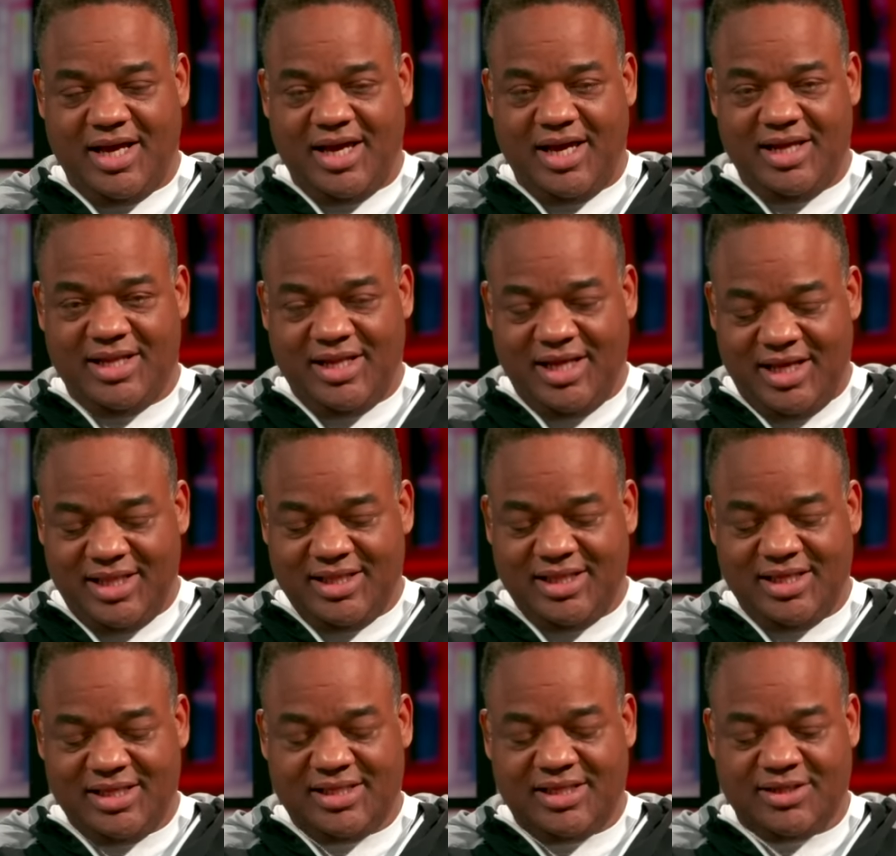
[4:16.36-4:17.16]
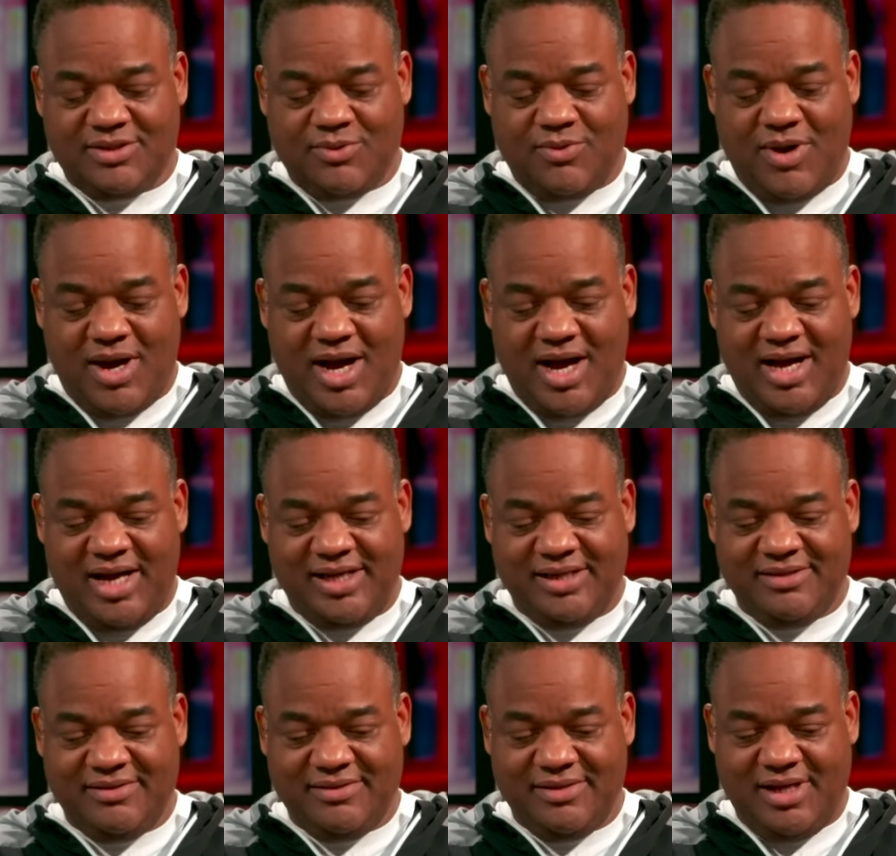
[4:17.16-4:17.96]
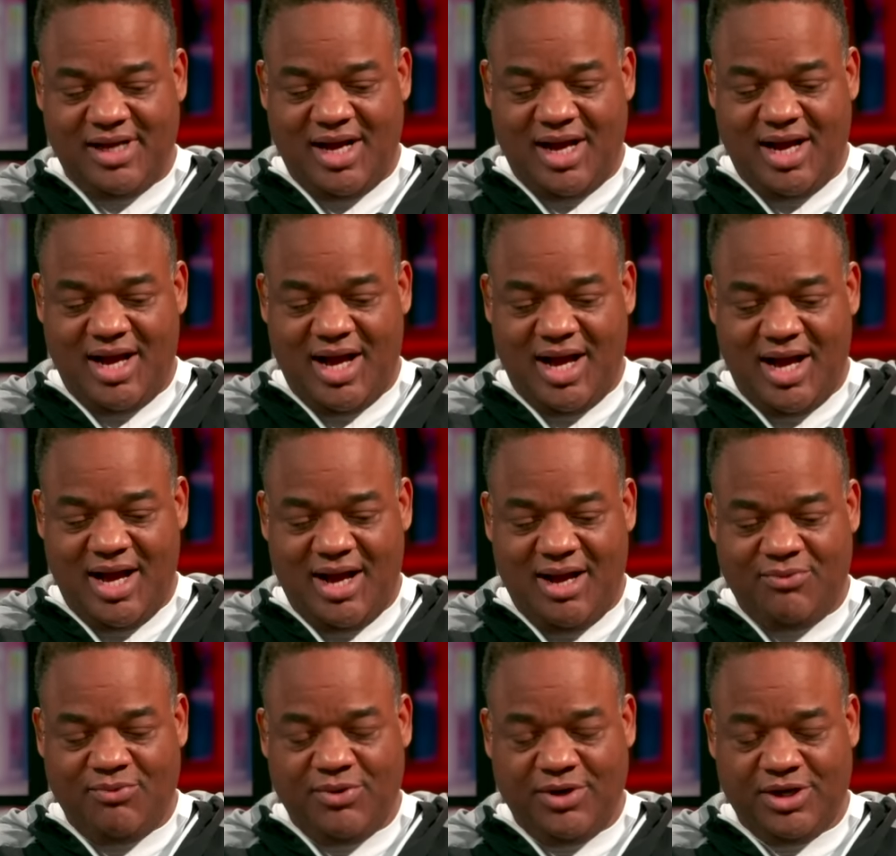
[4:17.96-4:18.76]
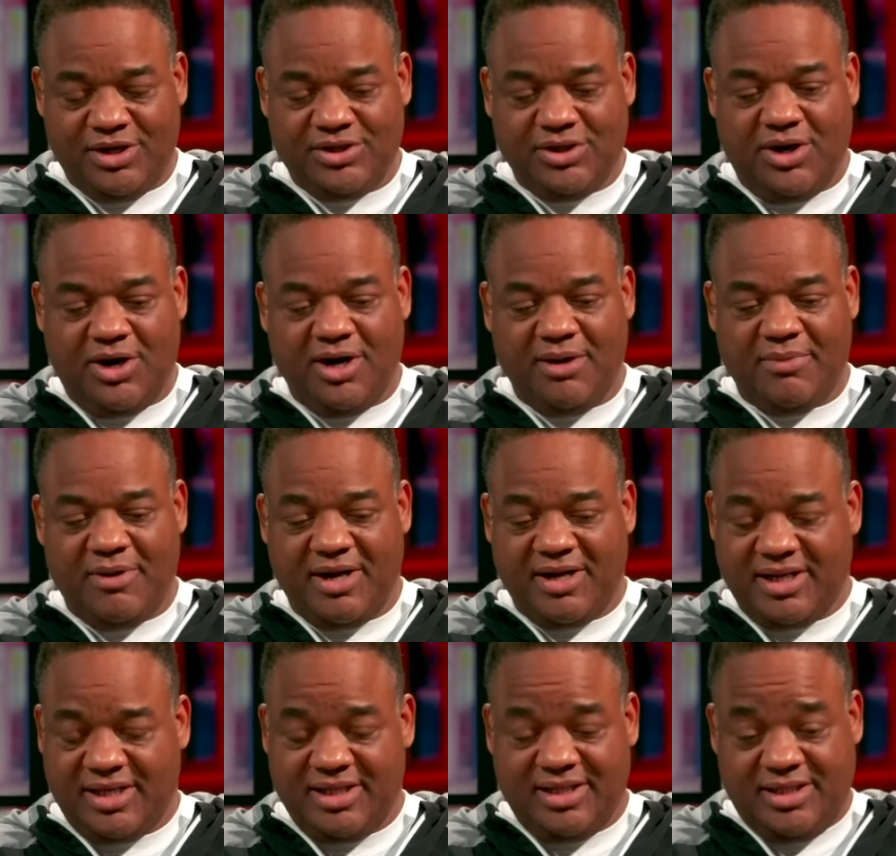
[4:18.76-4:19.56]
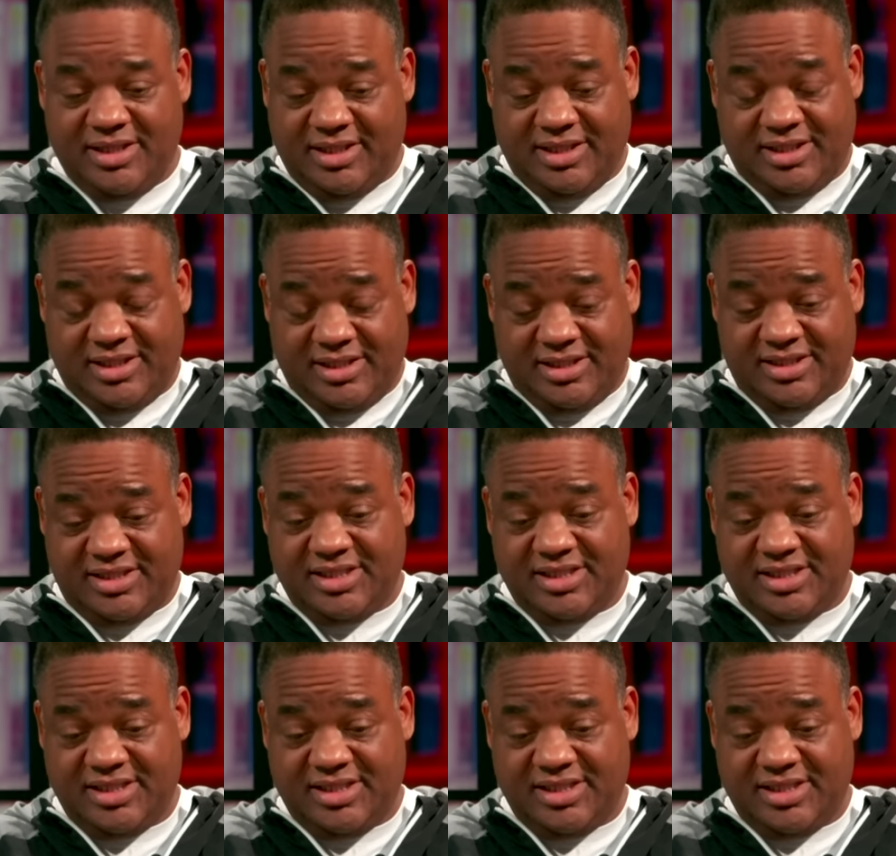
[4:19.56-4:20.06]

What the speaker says: and this is why I want to talk about it,